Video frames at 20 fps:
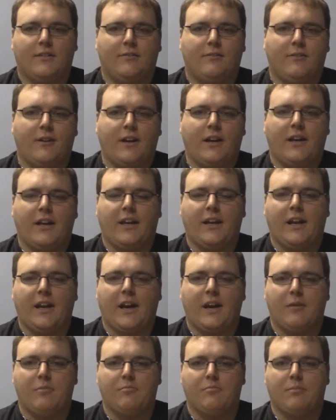fighting
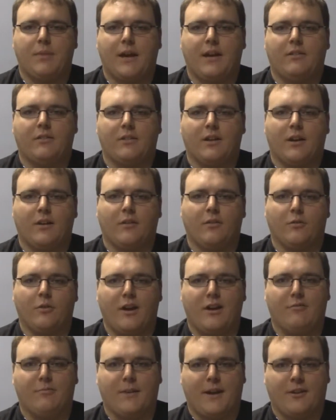game based on the
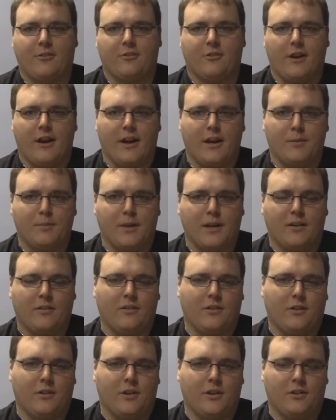Rave Master anime
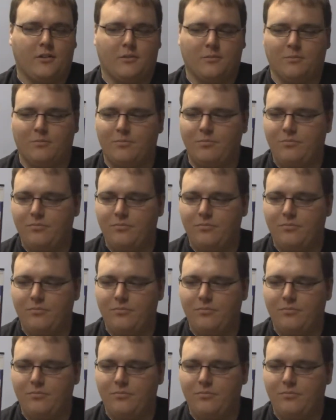series.